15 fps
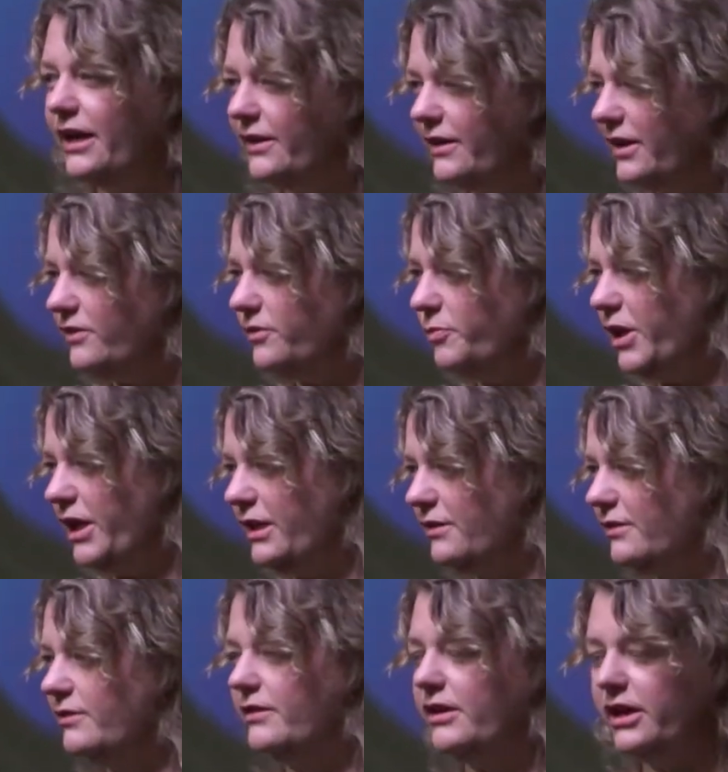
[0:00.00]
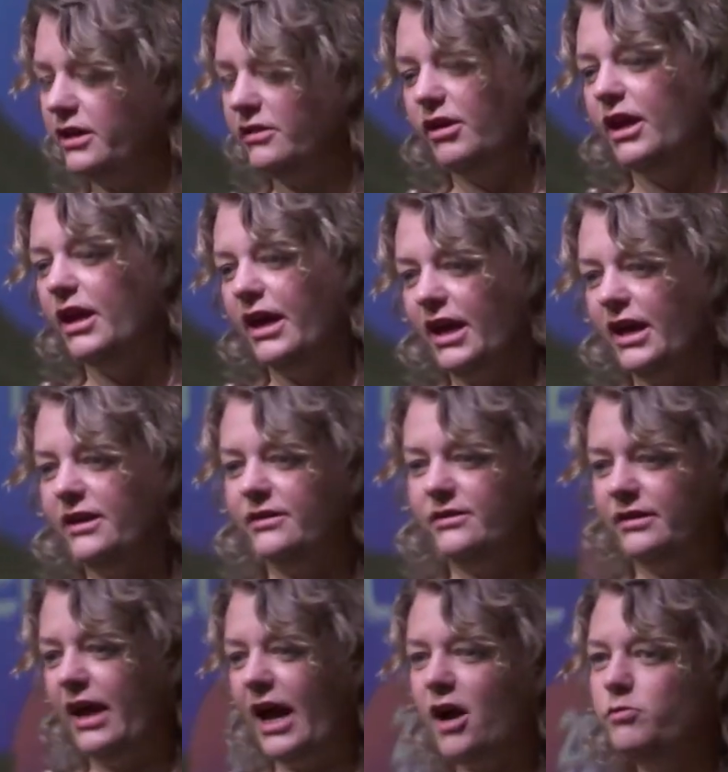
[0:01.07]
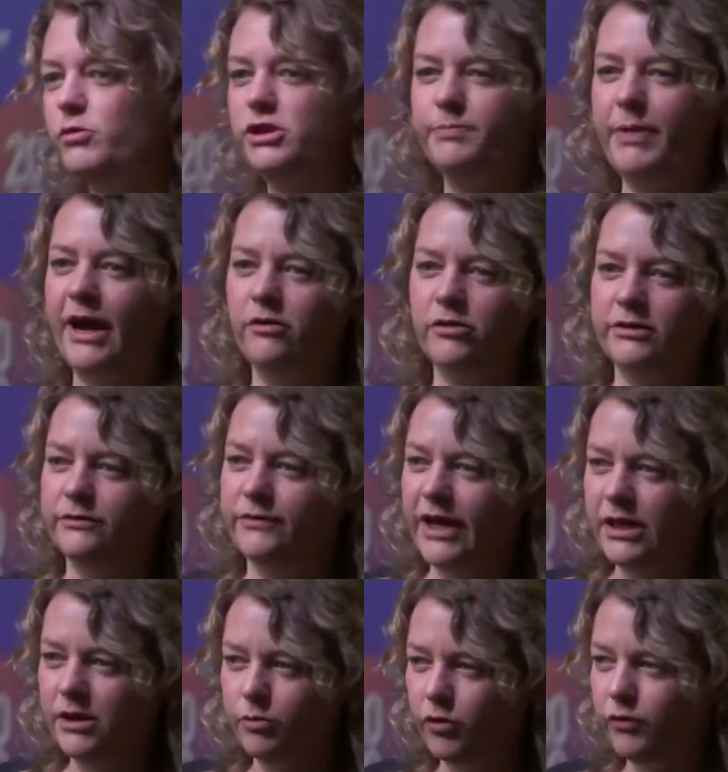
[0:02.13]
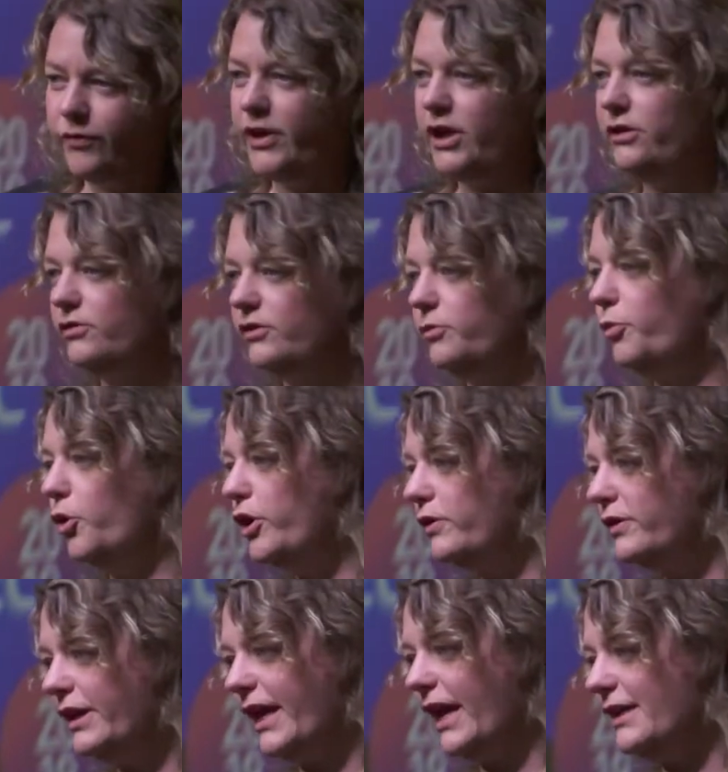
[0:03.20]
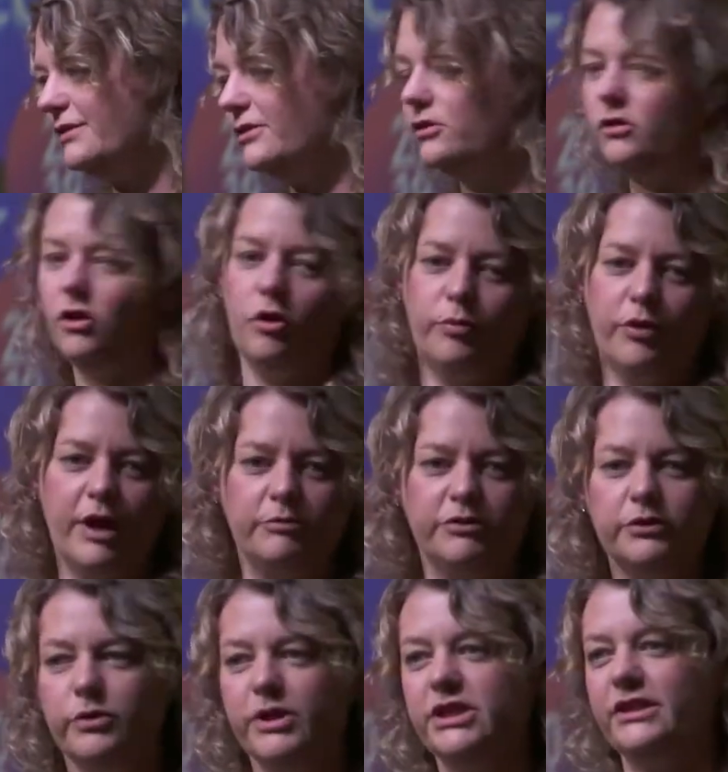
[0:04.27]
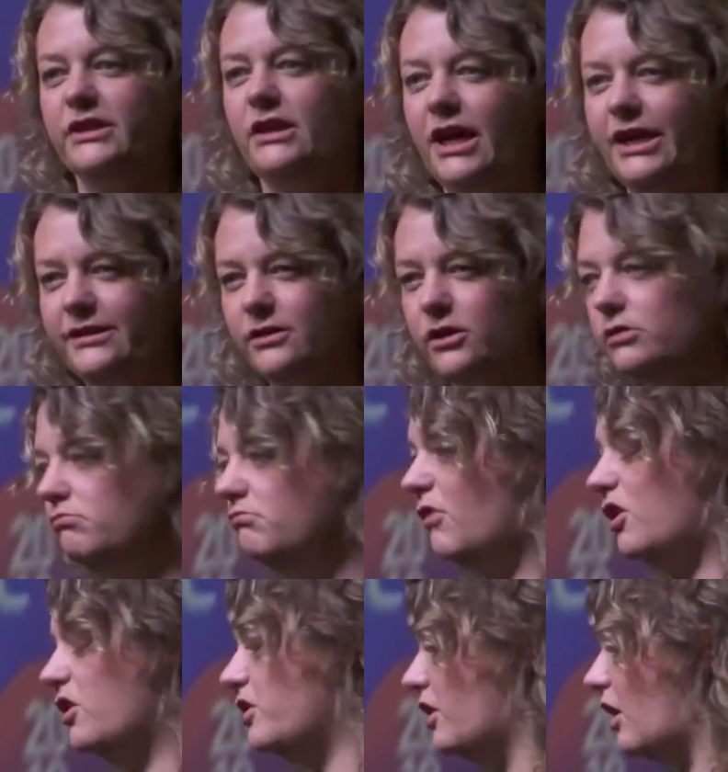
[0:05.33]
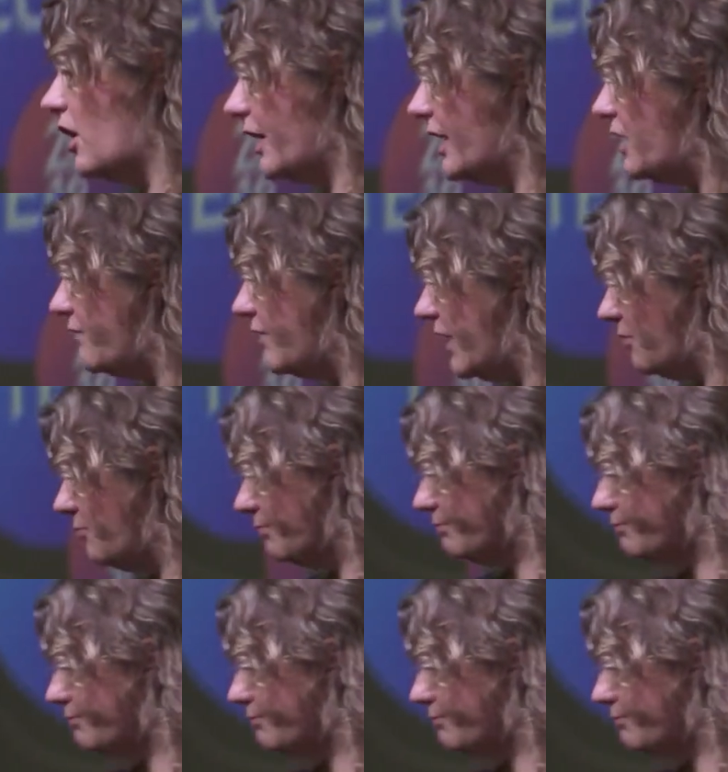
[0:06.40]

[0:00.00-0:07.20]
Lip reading: this means that it's how much power is available for you to boil the kettle or perhaps switch the light on a dark evening.